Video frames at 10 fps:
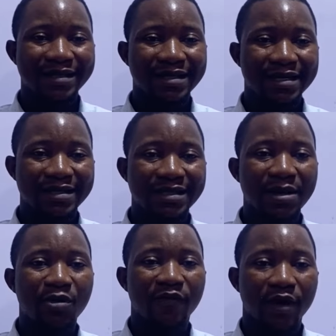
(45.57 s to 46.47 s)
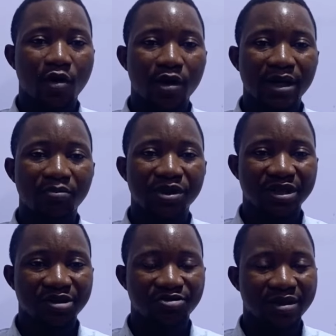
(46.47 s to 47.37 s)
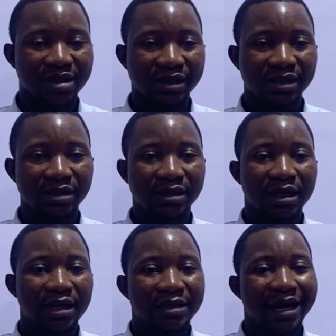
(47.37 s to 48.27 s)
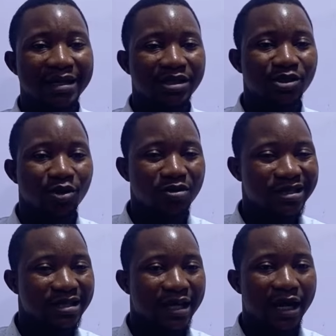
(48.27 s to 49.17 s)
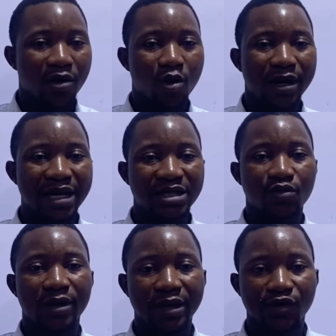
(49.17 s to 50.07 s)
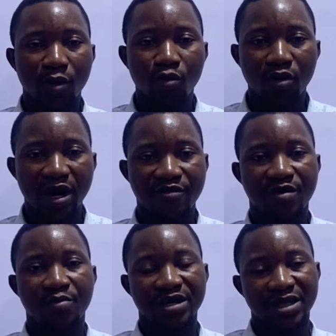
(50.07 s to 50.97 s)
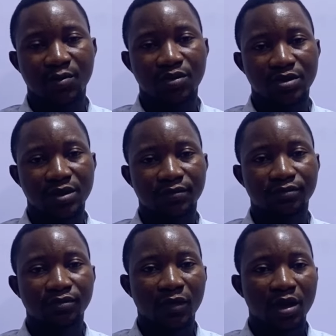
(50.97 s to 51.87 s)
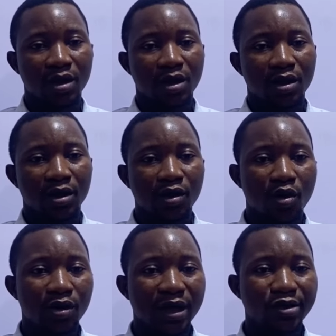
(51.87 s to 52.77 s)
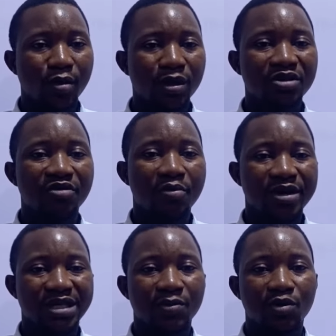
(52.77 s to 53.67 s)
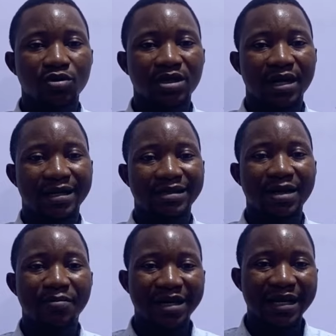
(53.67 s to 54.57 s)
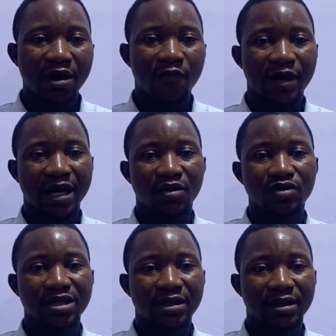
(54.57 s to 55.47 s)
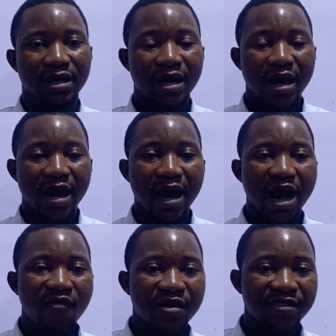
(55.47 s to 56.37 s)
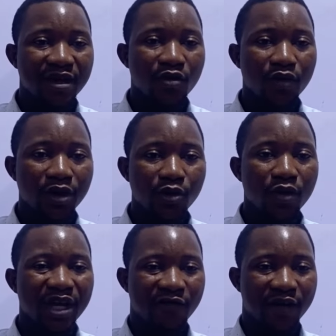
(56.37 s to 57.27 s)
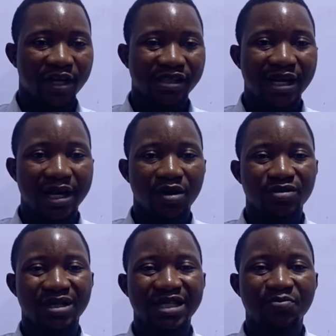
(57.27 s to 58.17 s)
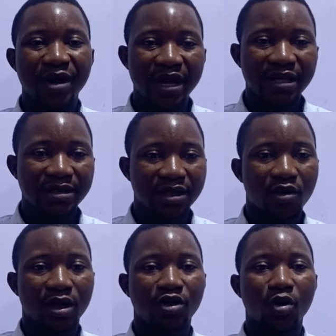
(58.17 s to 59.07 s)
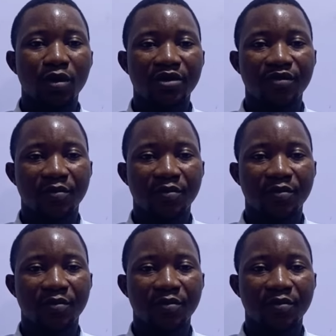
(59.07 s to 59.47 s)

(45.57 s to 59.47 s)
is a system of recording business transaction that is not in accordance with the double entry principles. You know, the double entry principles, it is the mother of accounting. Everything we do in financial accounting is based on the double entry